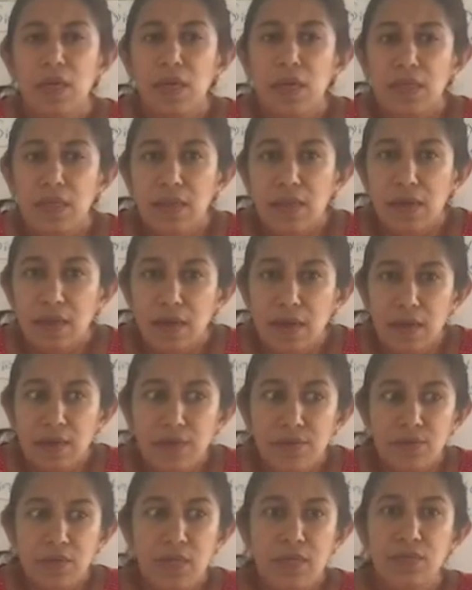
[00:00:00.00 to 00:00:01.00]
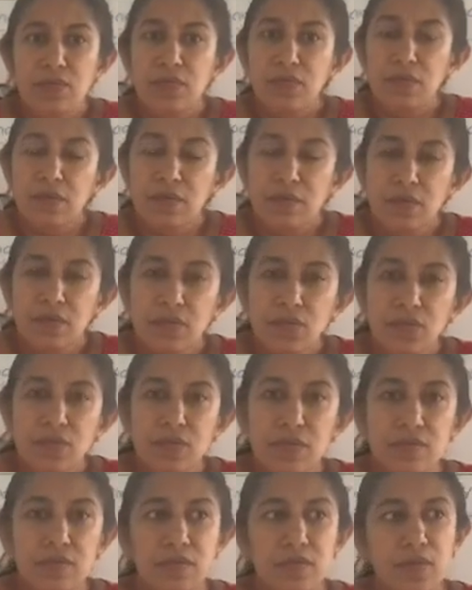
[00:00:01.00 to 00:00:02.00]
the country,
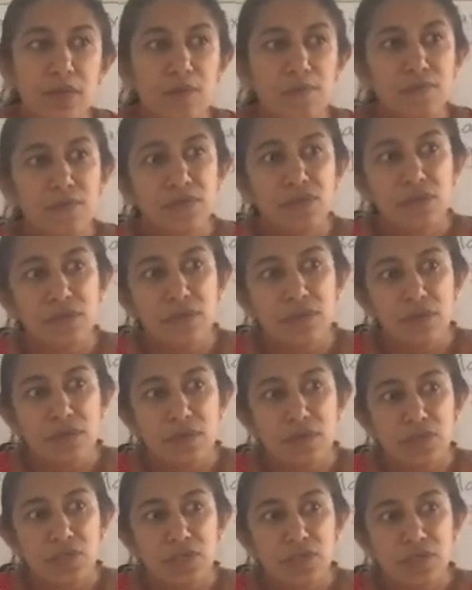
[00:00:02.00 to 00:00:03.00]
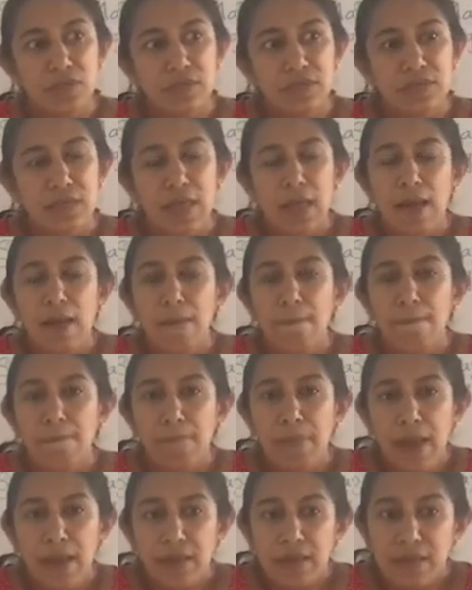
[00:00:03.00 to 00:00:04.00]
generations after generations.
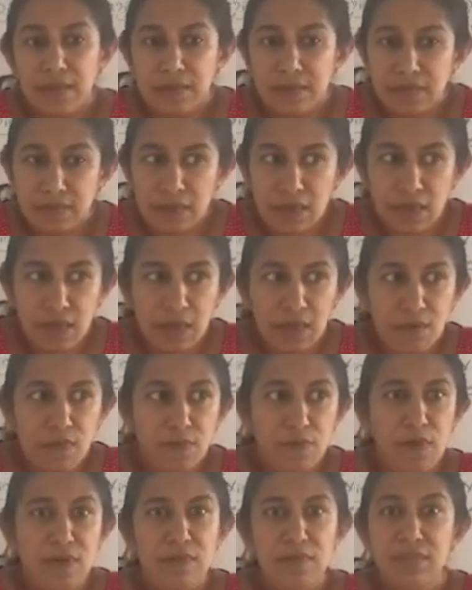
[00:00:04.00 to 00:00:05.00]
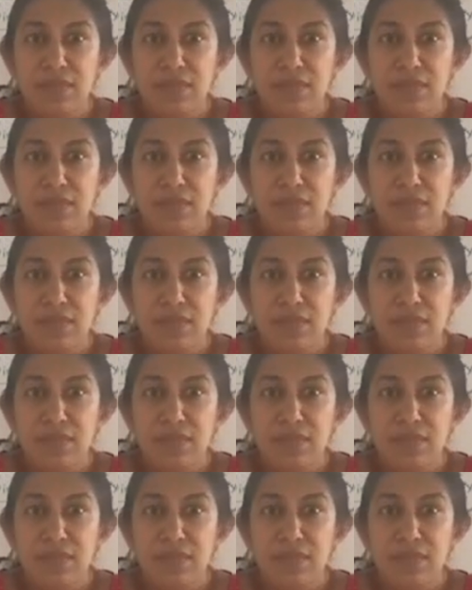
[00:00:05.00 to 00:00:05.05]
Black skin was